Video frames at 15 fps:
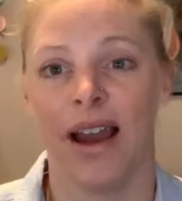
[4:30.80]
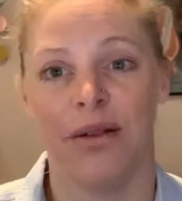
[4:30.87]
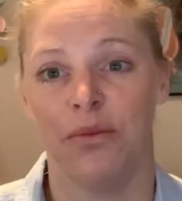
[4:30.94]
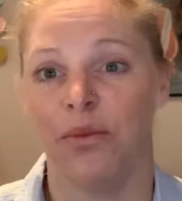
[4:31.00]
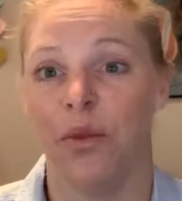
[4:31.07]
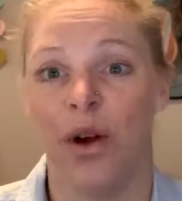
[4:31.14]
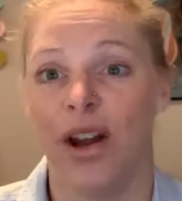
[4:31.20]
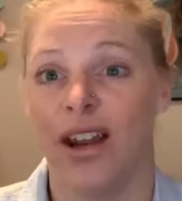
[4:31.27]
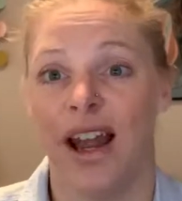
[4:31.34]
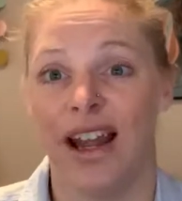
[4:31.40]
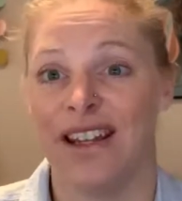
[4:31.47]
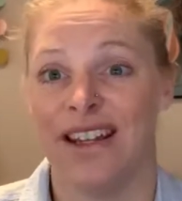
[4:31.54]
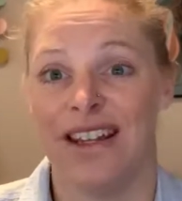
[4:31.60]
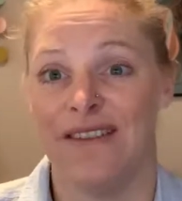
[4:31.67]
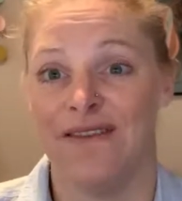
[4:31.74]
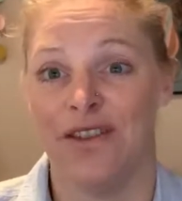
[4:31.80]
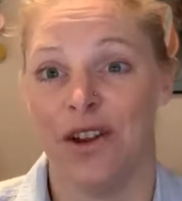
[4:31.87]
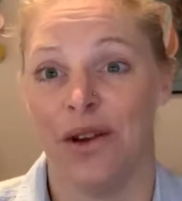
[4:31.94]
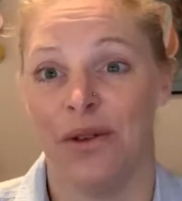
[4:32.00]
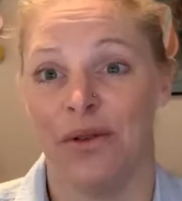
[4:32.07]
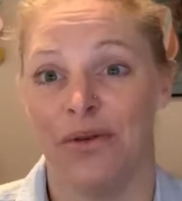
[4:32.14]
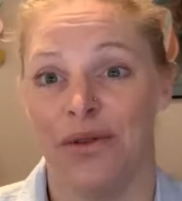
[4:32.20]
one, I didn't even
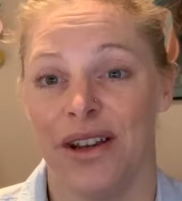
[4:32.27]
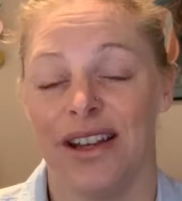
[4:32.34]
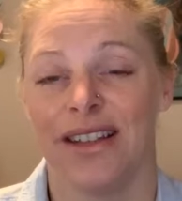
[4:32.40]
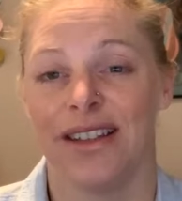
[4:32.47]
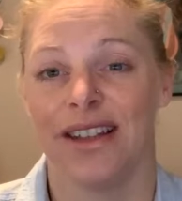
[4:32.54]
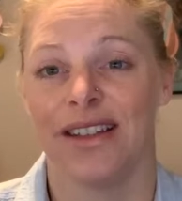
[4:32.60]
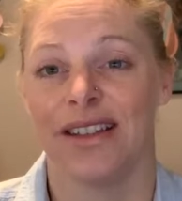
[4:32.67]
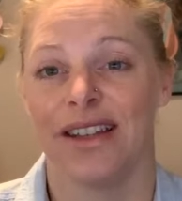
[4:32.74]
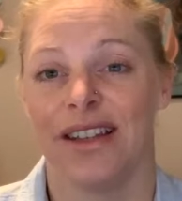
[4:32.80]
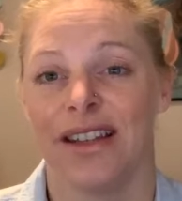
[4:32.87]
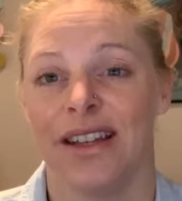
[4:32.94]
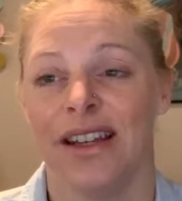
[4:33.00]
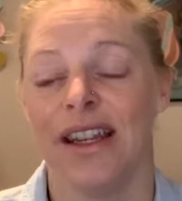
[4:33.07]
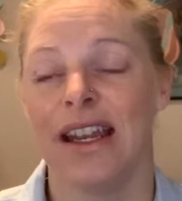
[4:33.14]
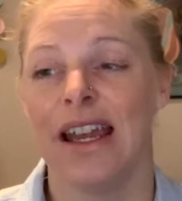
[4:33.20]
know existed.